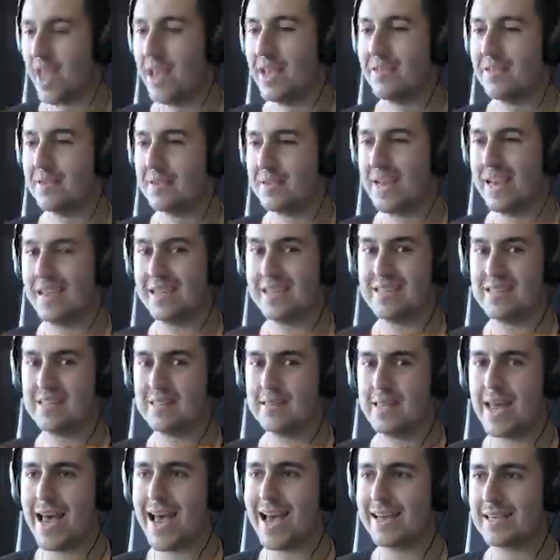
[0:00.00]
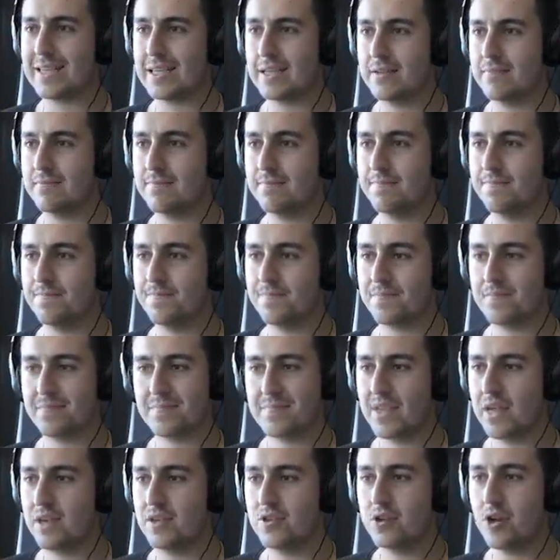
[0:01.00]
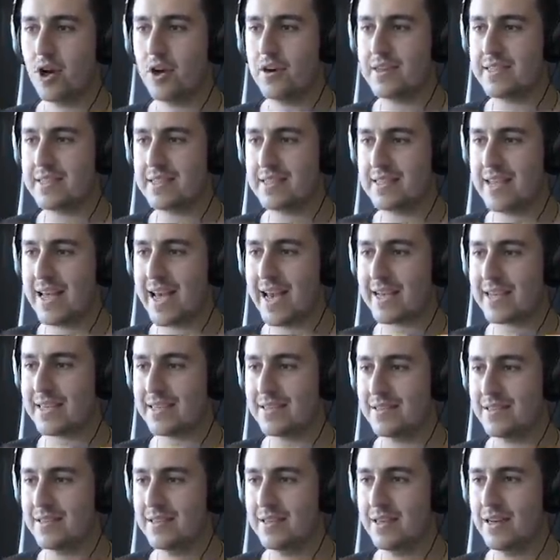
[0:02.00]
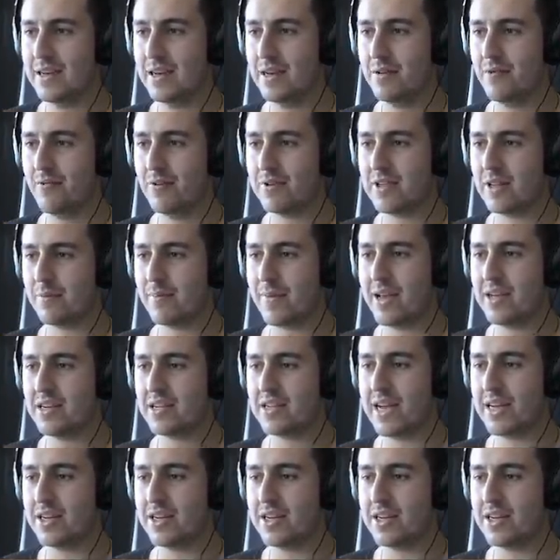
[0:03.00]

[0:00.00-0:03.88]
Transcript: I kicked Stack. Sorry, Stack. Was that my